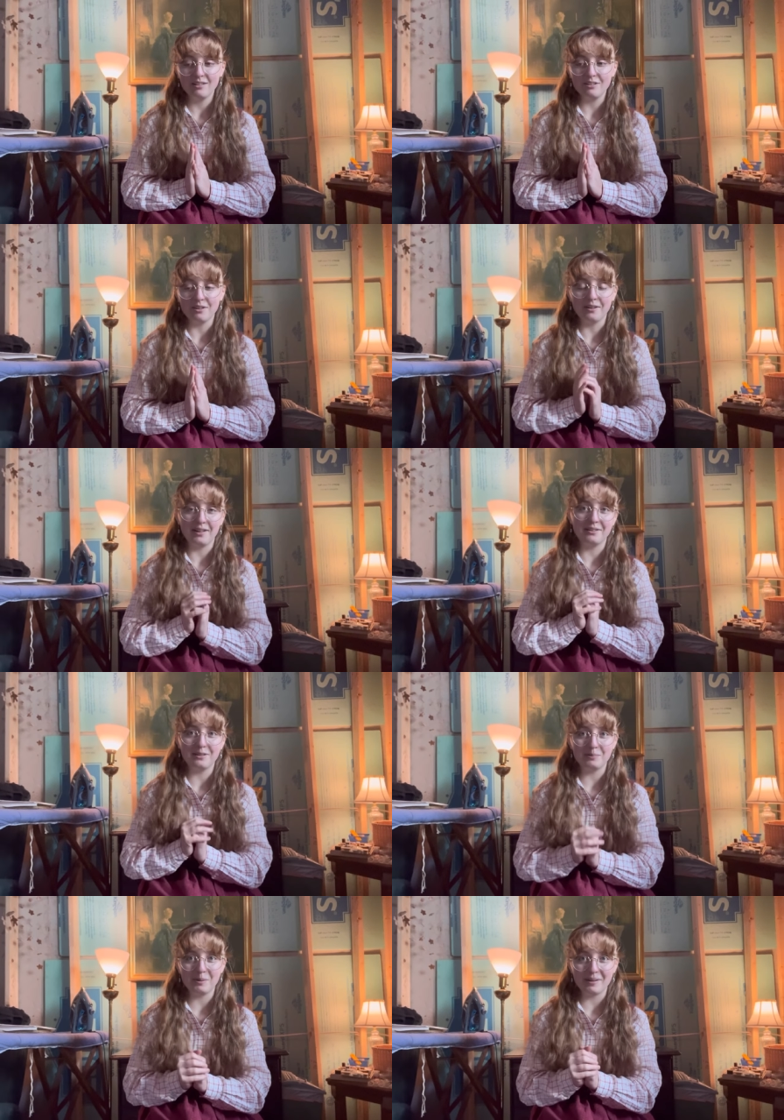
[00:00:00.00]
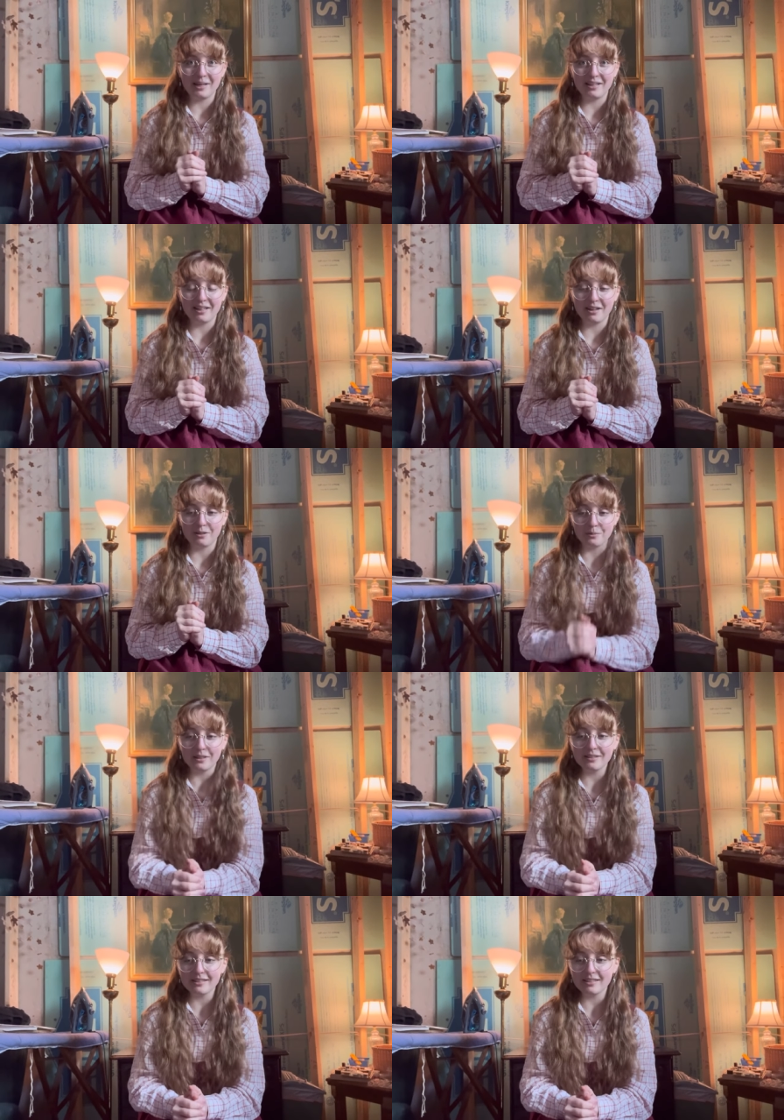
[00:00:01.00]
So I'm going to be making a
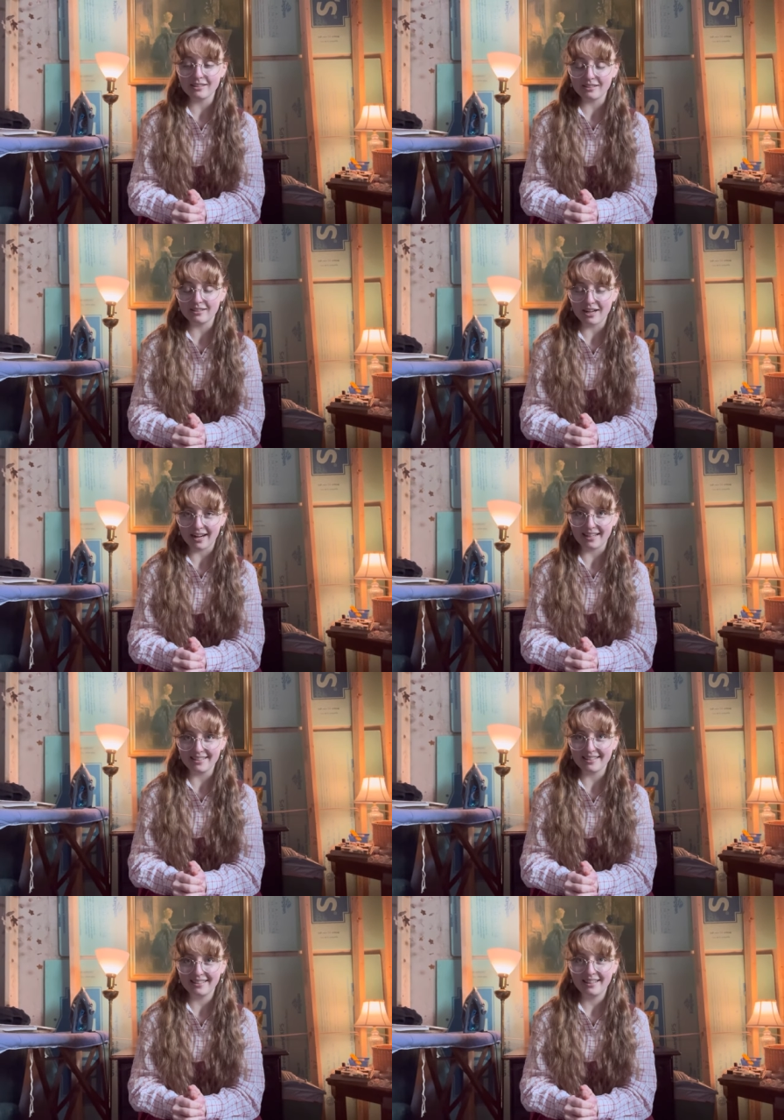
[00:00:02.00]
quilt jacket